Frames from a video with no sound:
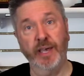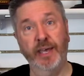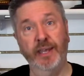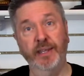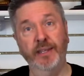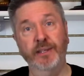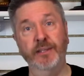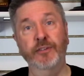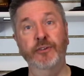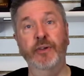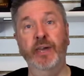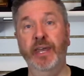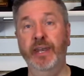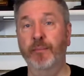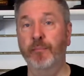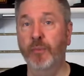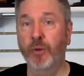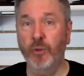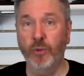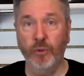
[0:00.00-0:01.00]
on it. You had to
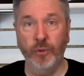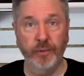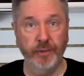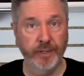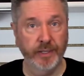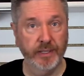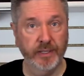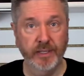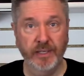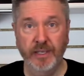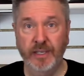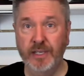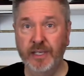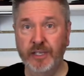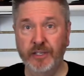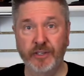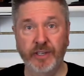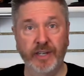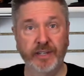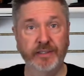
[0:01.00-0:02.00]
mold.
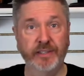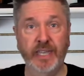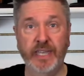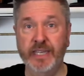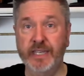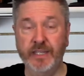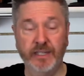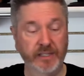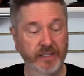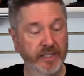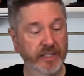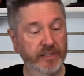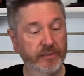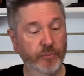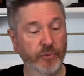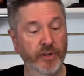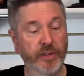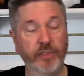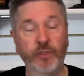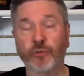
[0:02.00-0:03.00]
You had to take and get
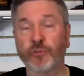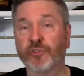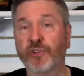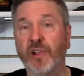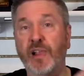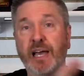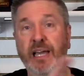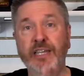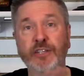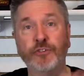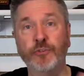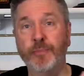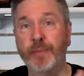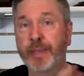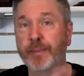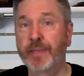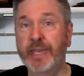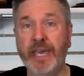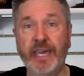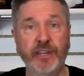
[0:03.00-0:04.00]
rid of those lines. You
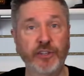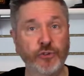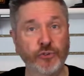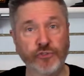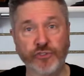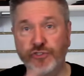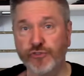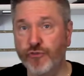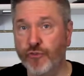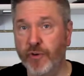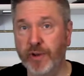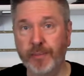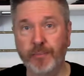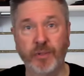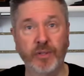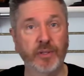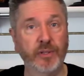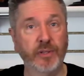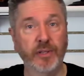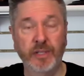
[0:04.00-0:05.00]
maybe had to use a
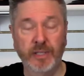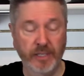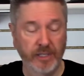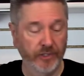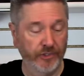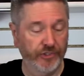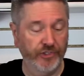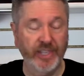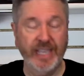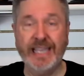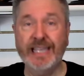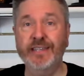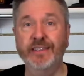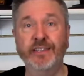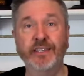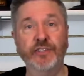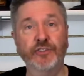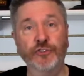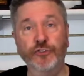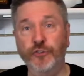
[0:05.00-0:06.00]
Dremel, sand
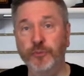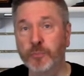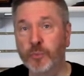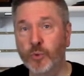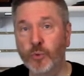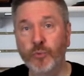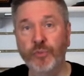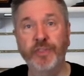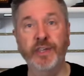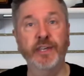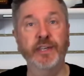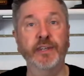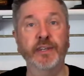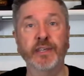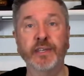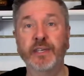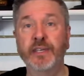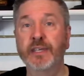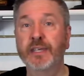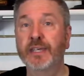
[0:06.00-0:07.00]
it, smooth it.
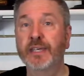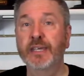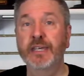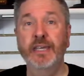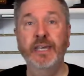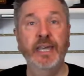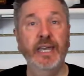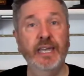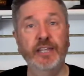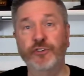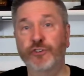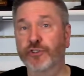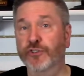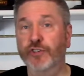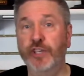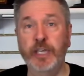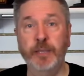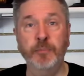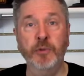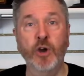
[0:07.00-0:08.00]
and just
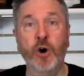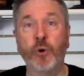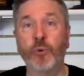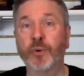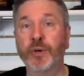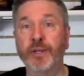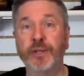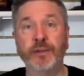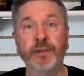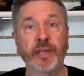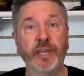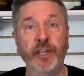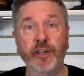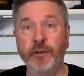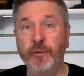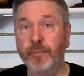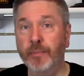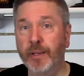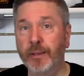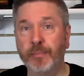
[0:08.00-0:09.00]
keep going,
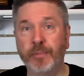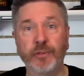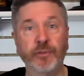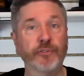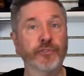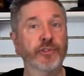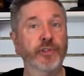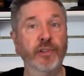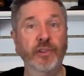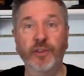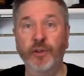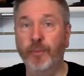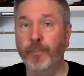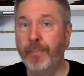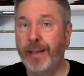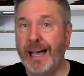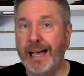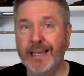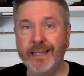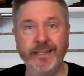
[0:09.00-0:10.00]
air bubbles, little
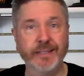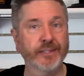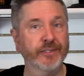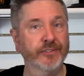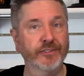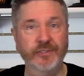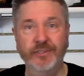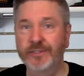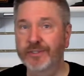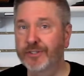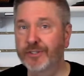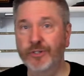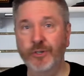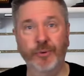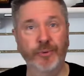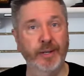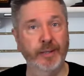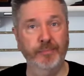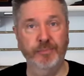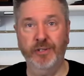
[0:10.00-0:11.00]
pockets, you know
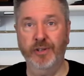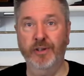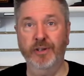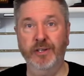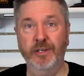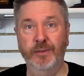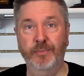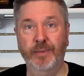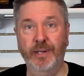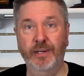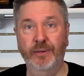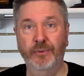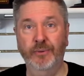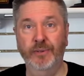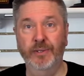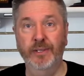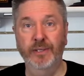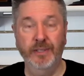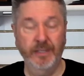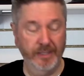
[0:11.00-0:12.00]
what I'm talking
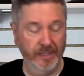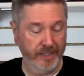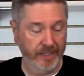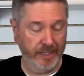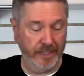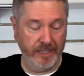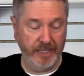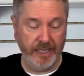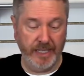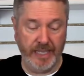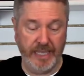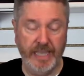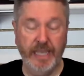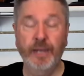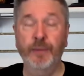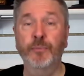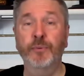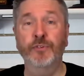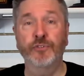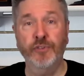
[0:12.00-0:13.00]
about,
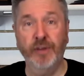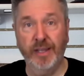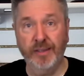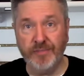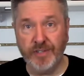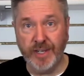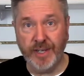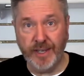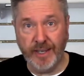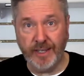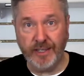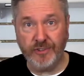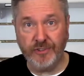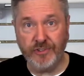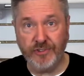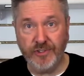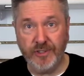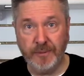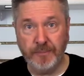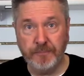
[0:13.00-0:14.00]
and it would drive you
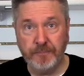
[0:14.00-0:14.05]
nuts.